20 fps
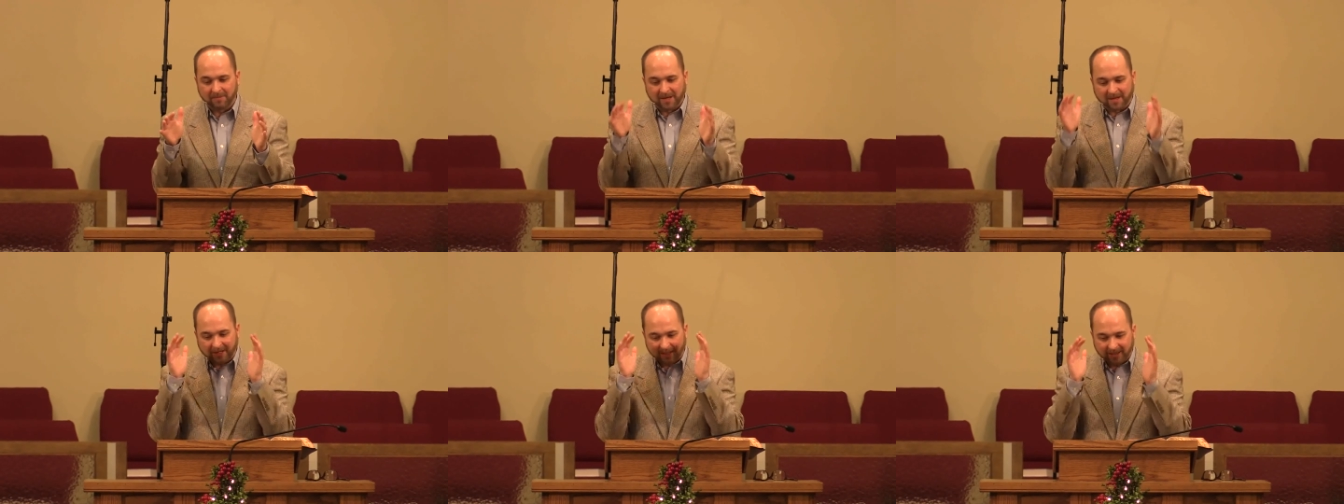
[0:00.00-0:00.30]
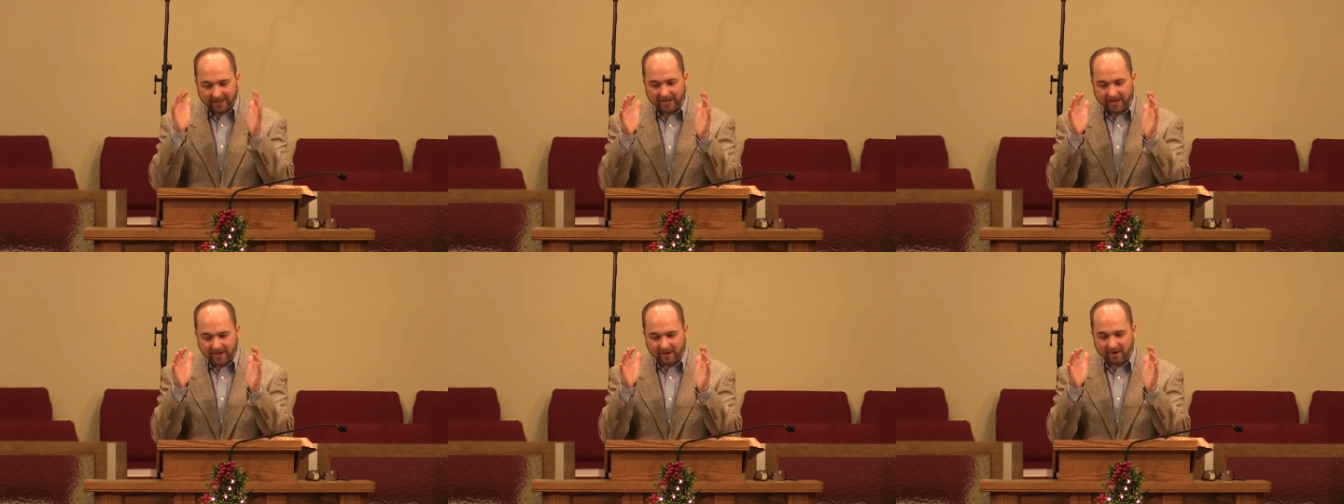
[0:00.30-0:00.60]
Be
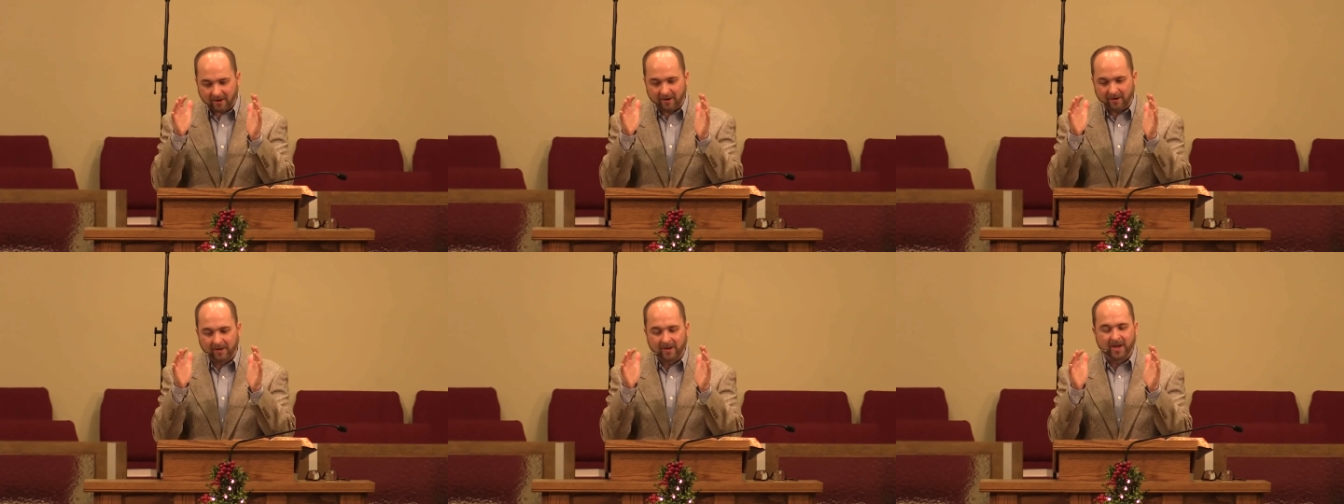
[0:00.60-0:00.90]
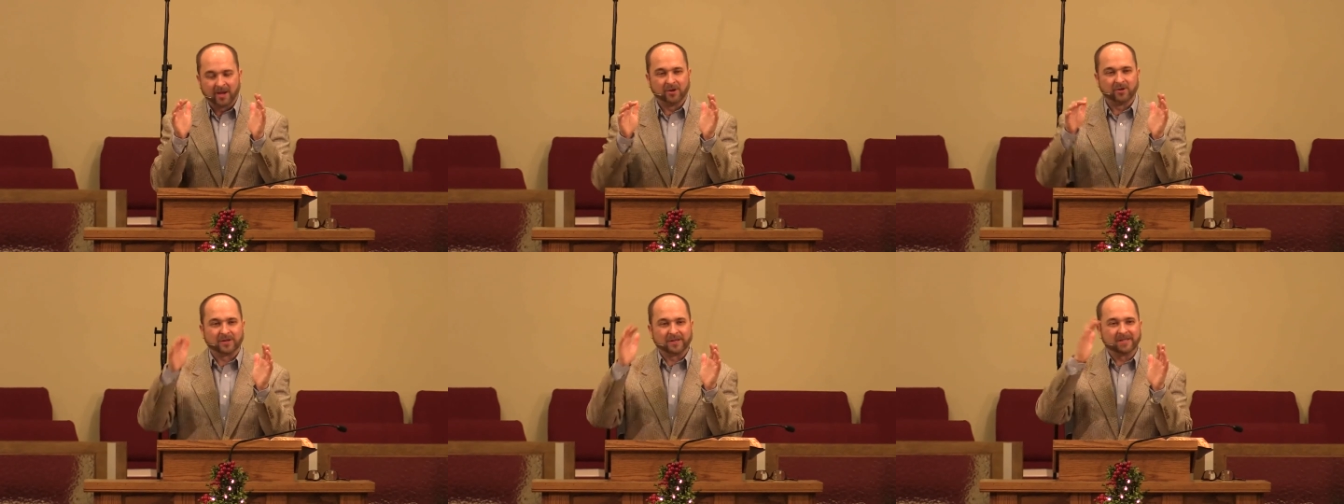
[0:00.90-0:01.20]
clear.
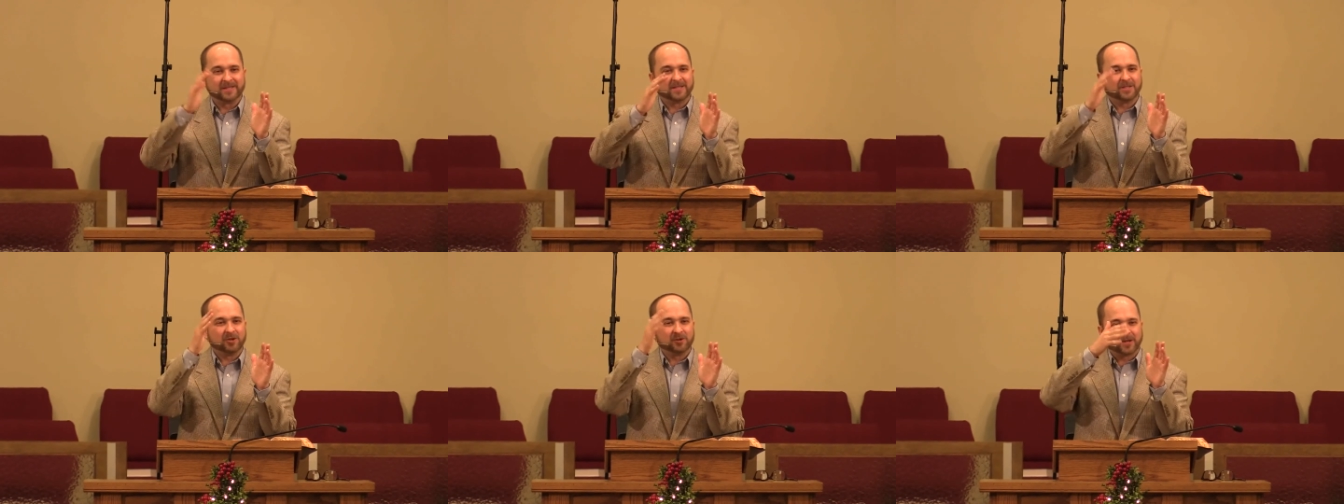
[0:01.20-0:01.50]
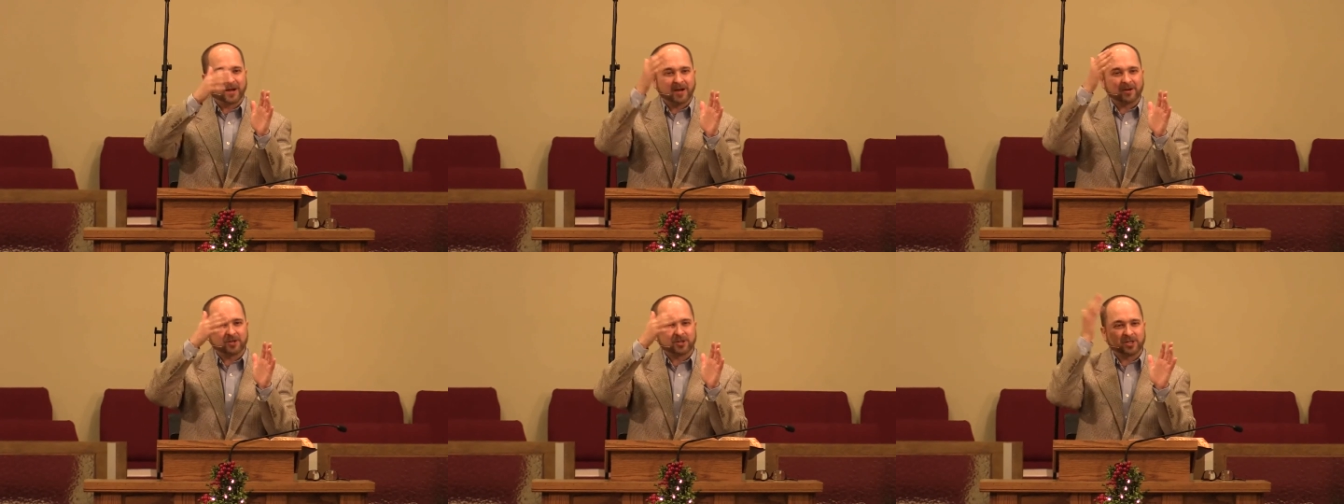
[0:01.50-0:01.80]
And you can, you
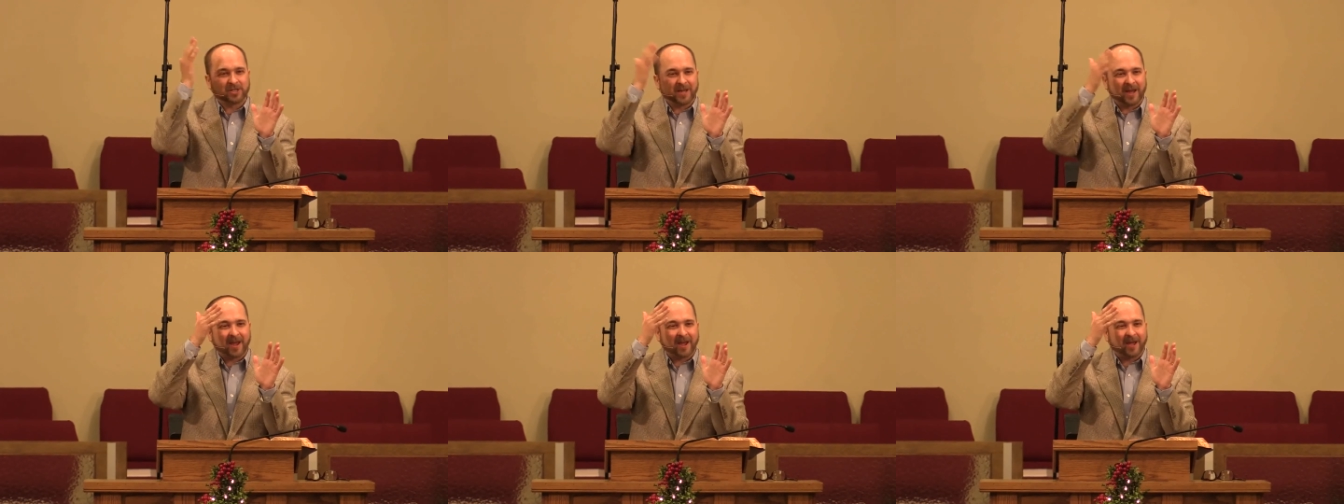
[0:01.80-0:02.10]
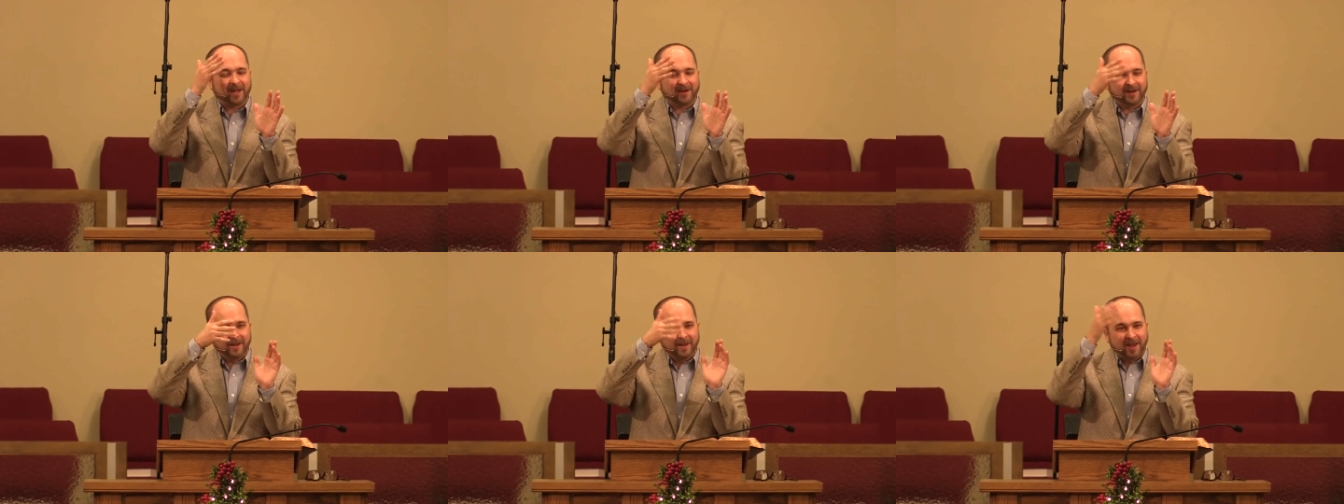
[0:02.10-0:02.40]
can
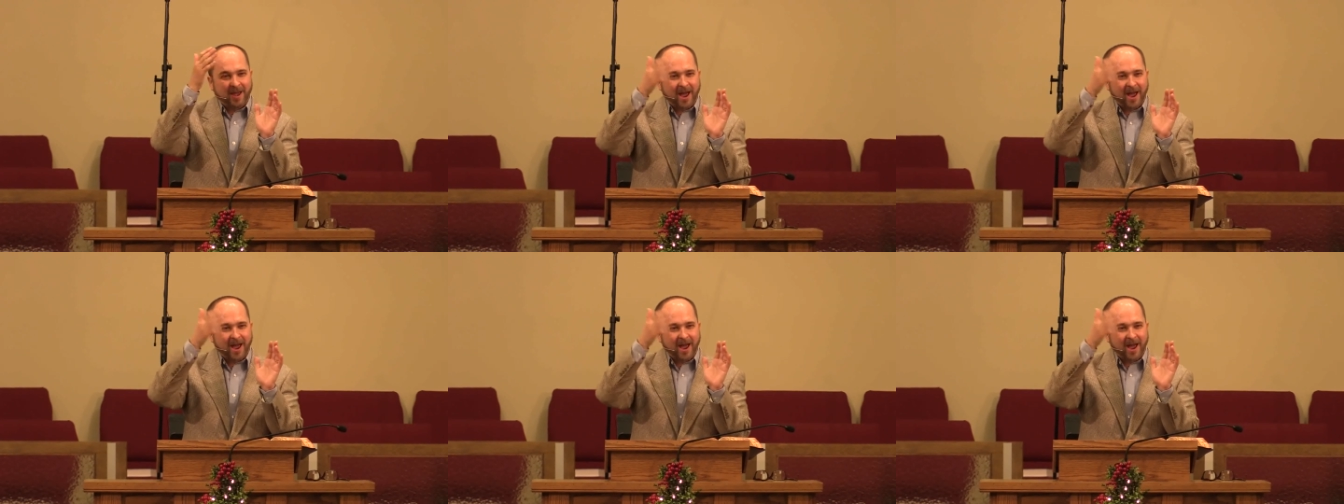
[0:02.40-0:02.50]
understand